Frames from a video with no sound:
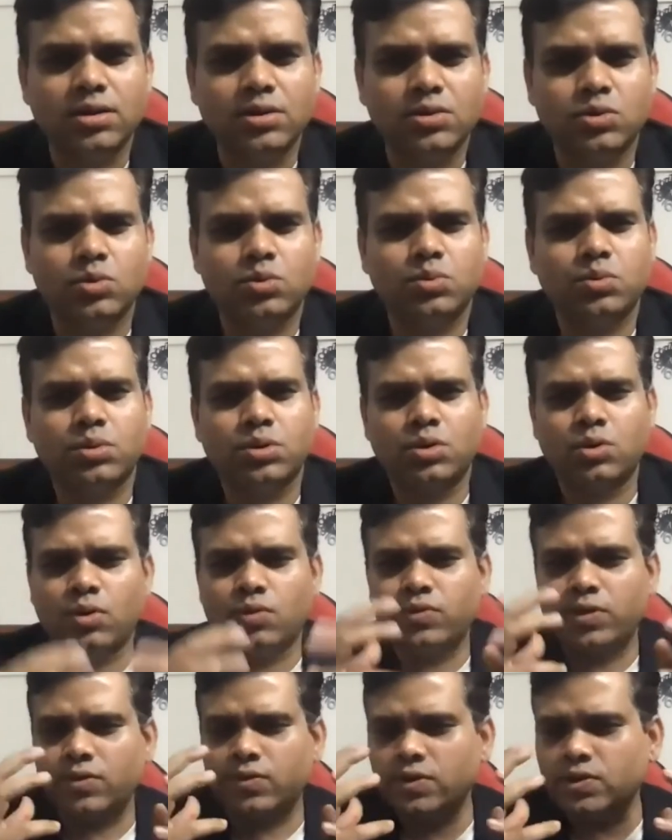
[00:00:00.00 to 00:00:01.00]
So you
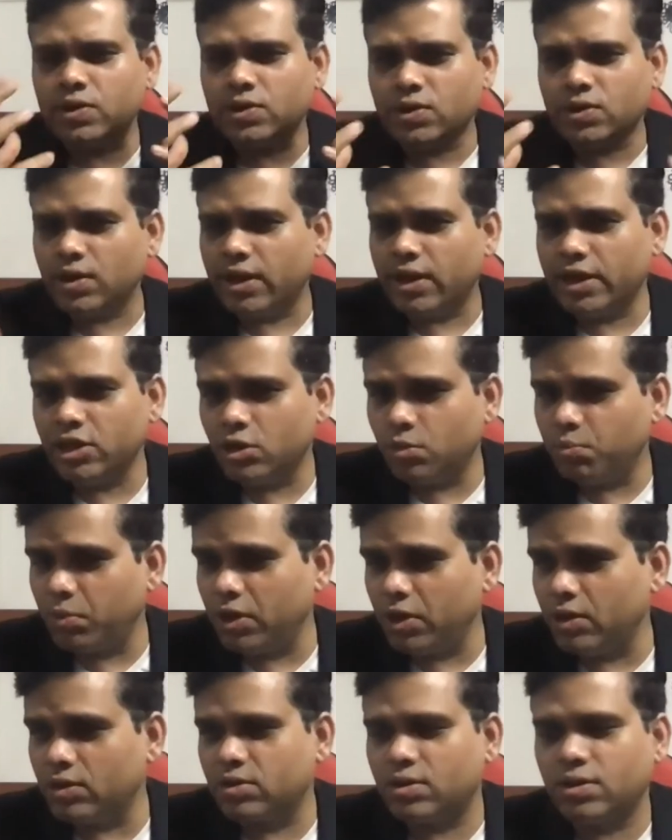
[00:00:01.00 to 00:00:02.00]
have given such a nice
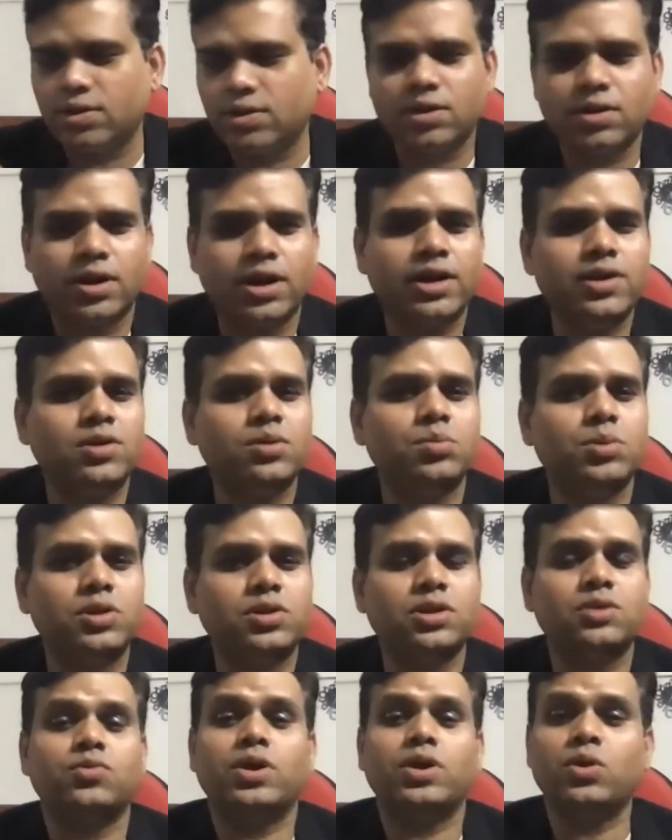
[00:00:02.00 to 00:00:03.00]
speech, such a nice
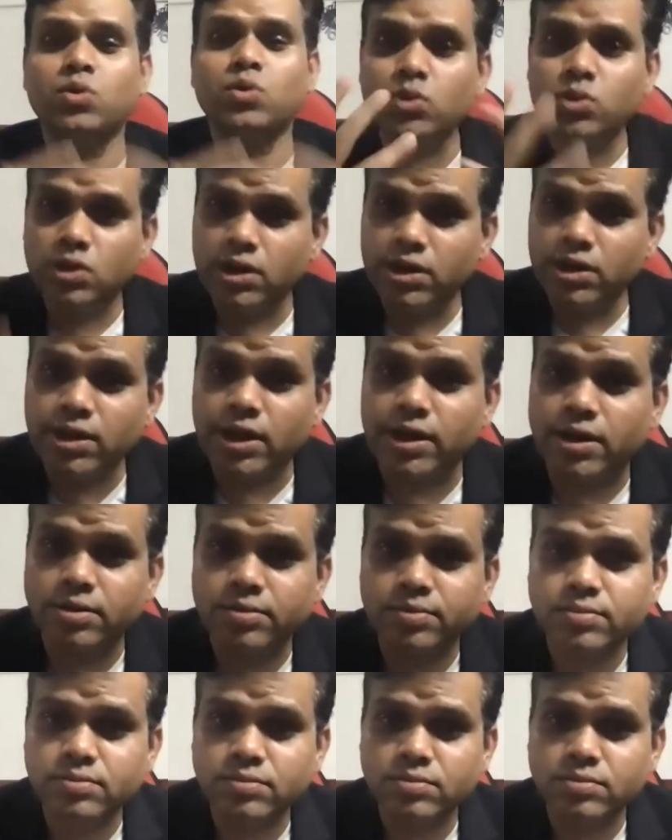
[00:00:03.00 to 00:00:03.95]
message. Why don't we share that?